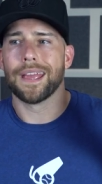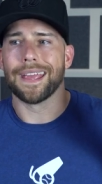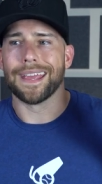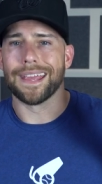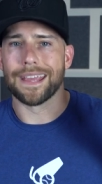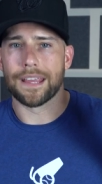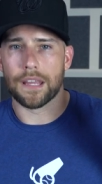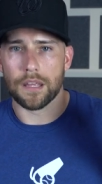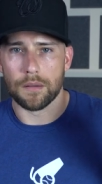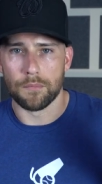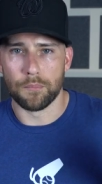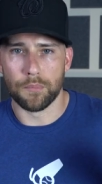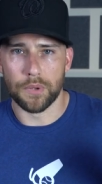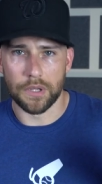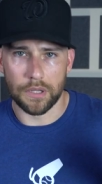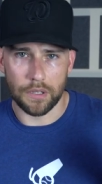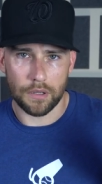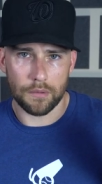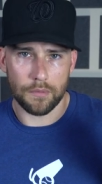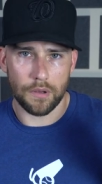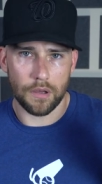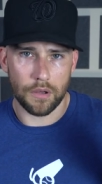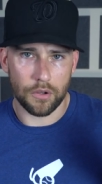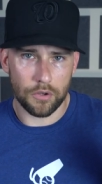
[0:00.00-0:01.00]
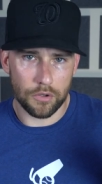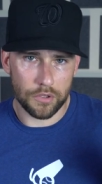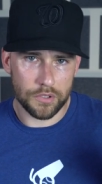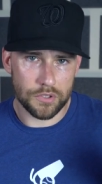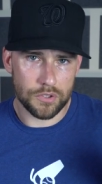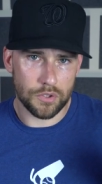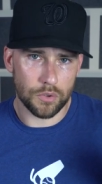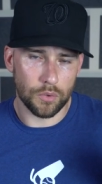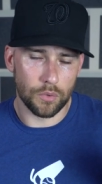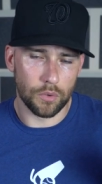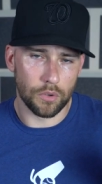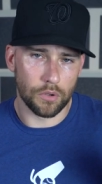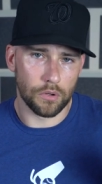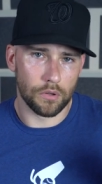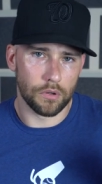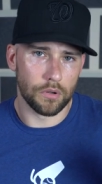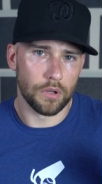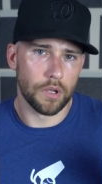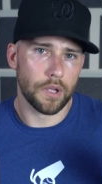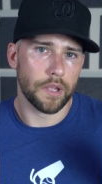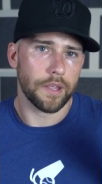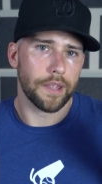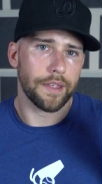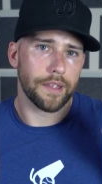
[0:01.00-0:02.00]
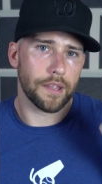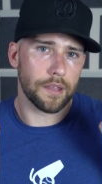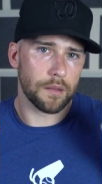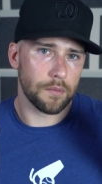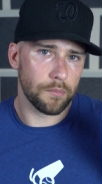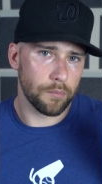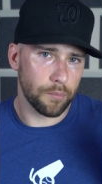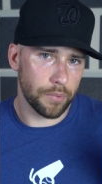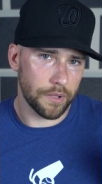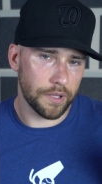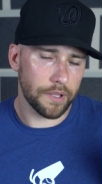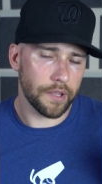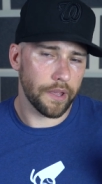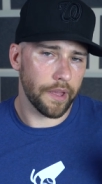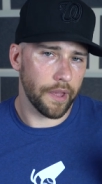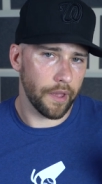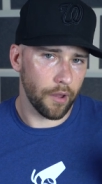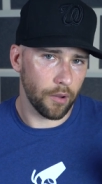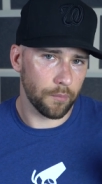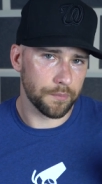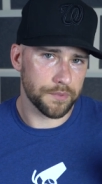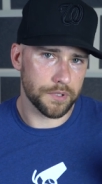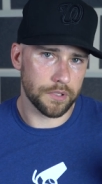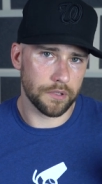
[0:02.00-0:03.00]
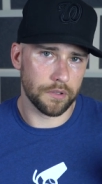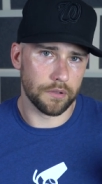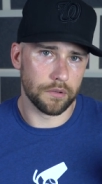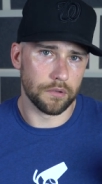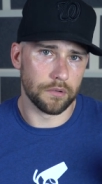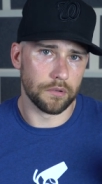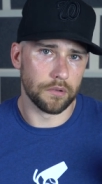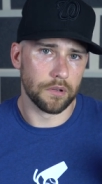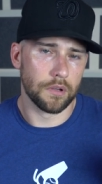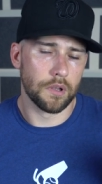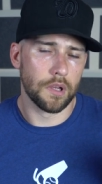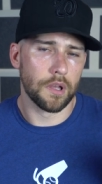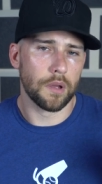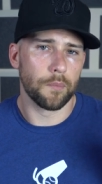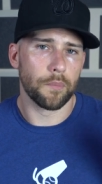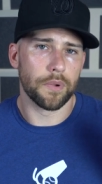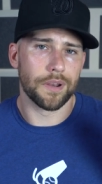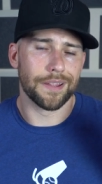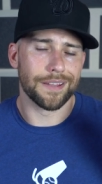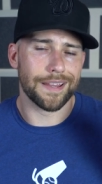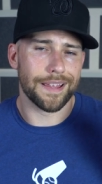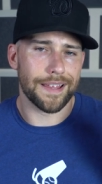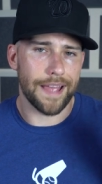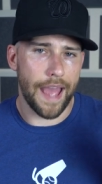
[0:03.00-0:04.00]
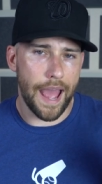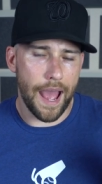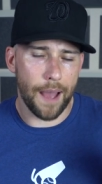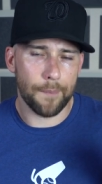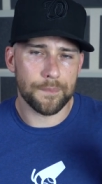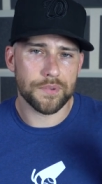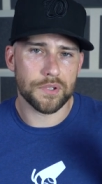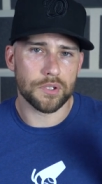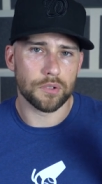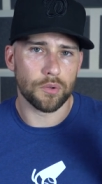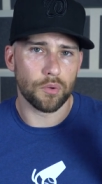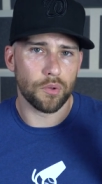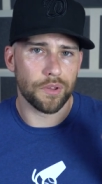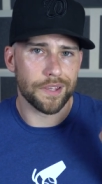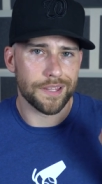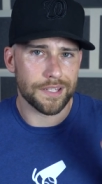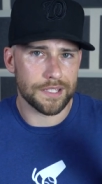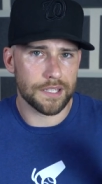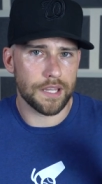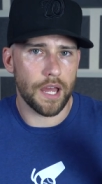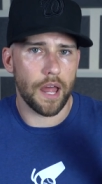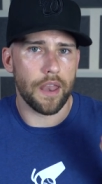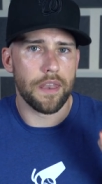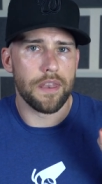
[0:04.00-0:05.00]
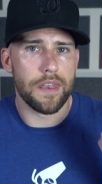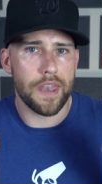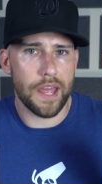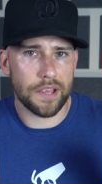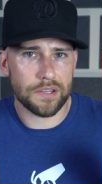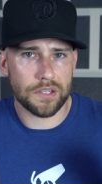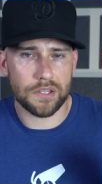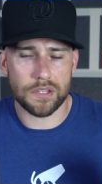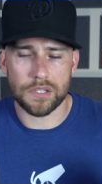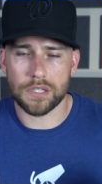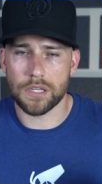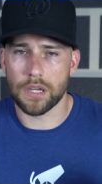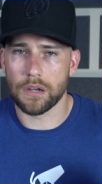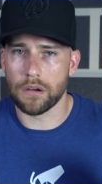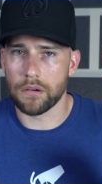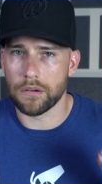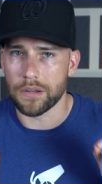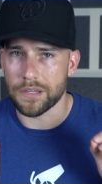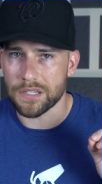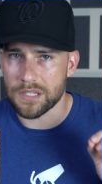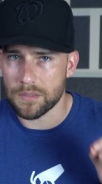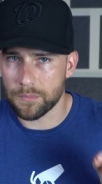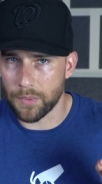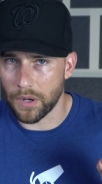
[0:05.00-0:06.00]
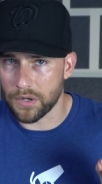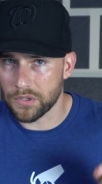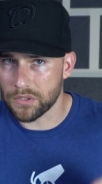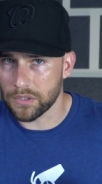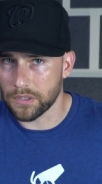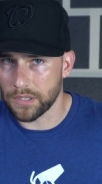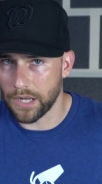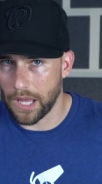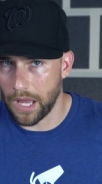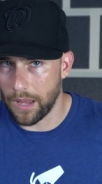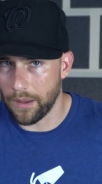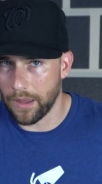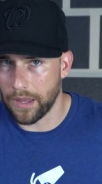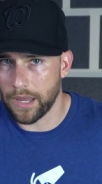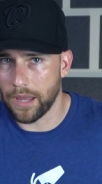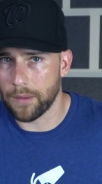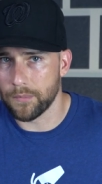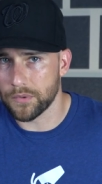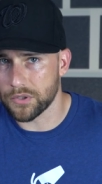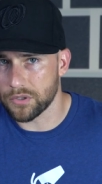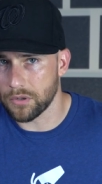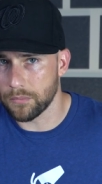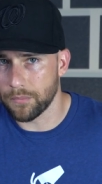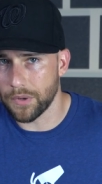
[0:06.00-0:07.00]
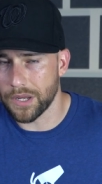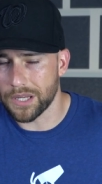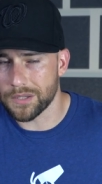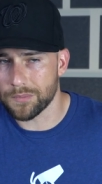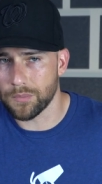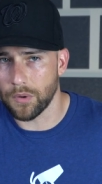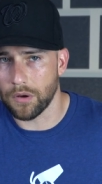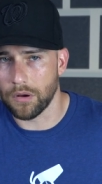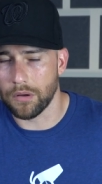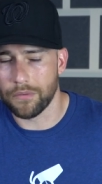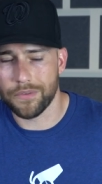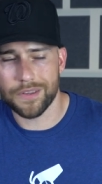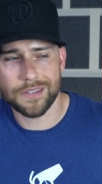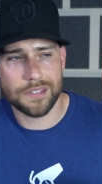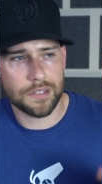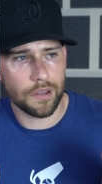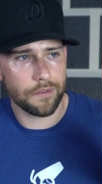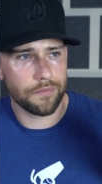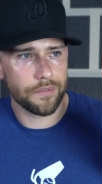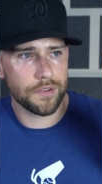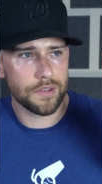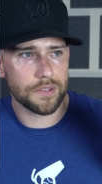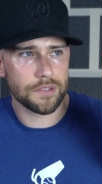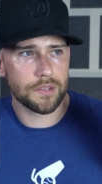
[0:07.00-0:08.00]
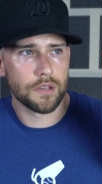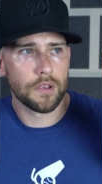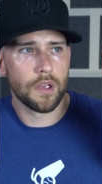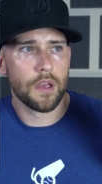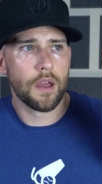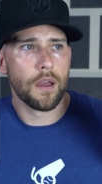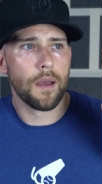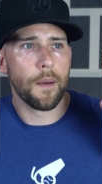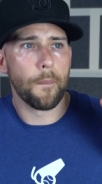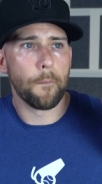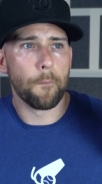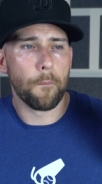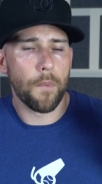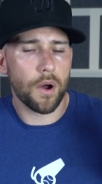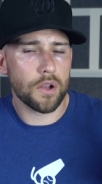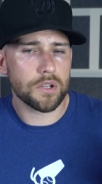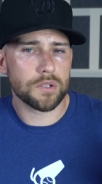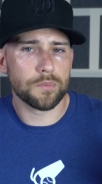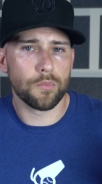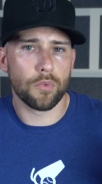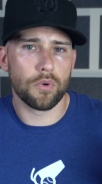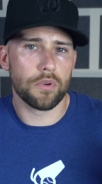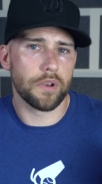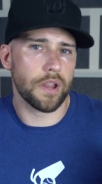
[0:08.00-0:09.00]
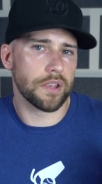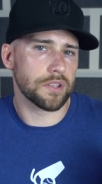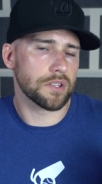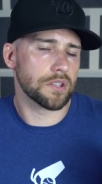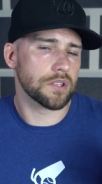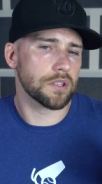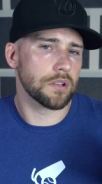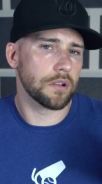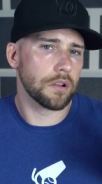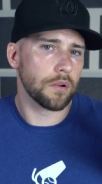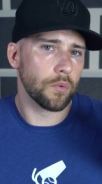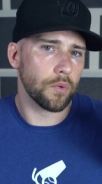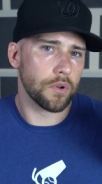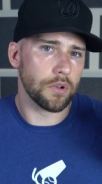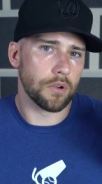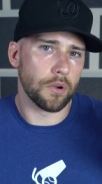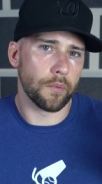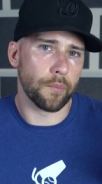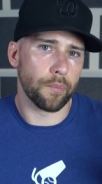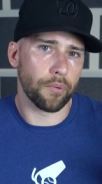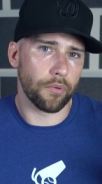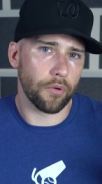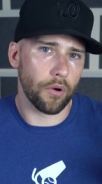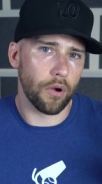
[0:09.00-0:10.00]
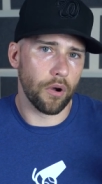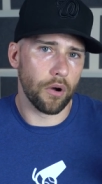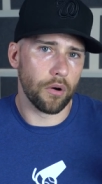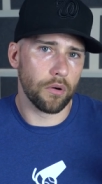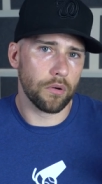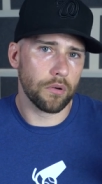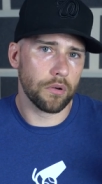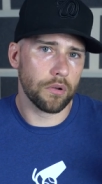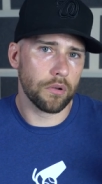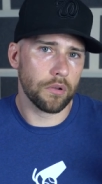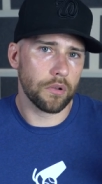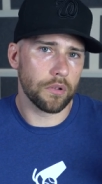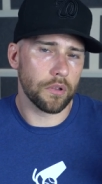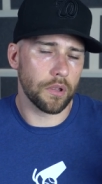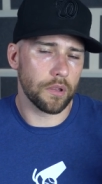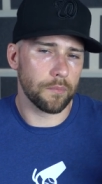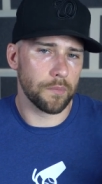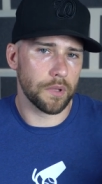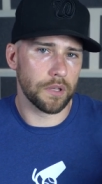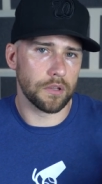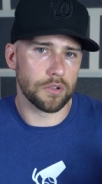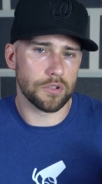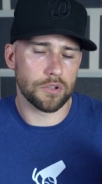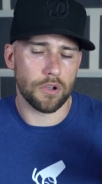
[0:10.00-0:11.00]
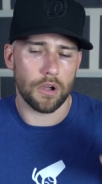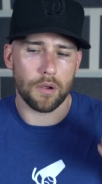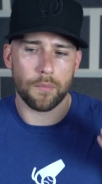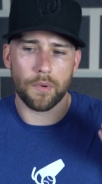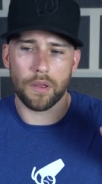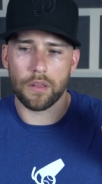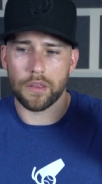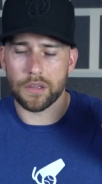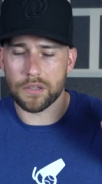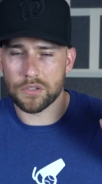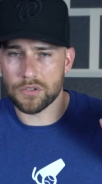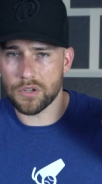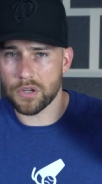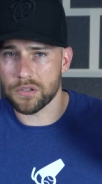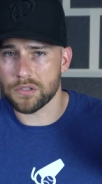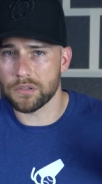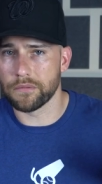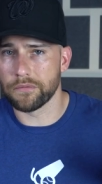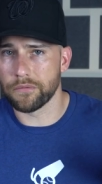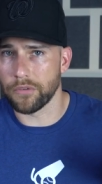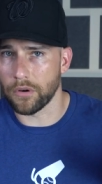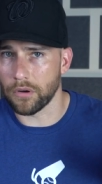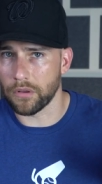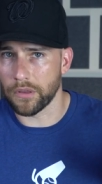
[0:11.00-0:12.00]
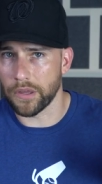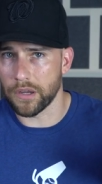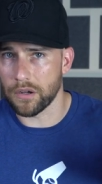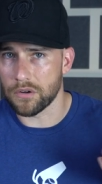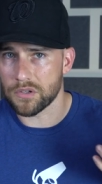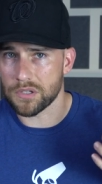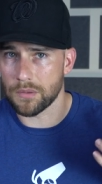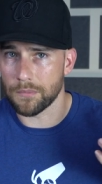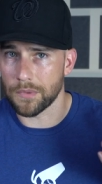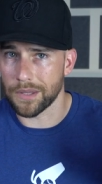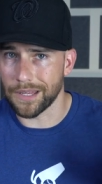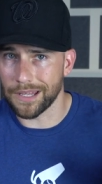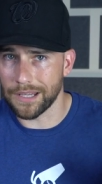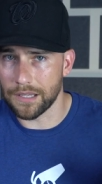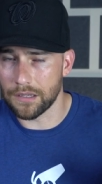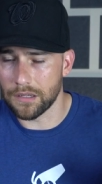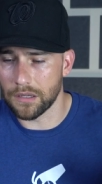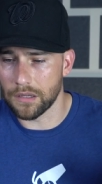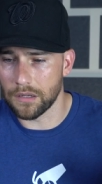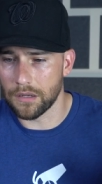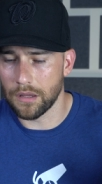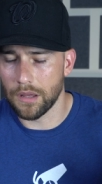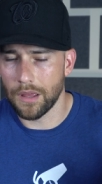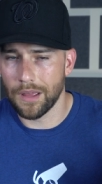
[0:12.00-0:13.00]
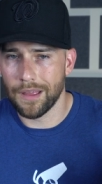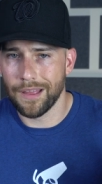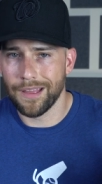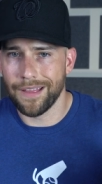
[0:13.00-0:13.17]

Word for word: It can be a, a good tool, it can be a help to you, but it absolutely is not necessary, especially at amateur baseball. This stuff is much more necessary when you're a pro. I mean, you talk about like Justin Verlander, something he did.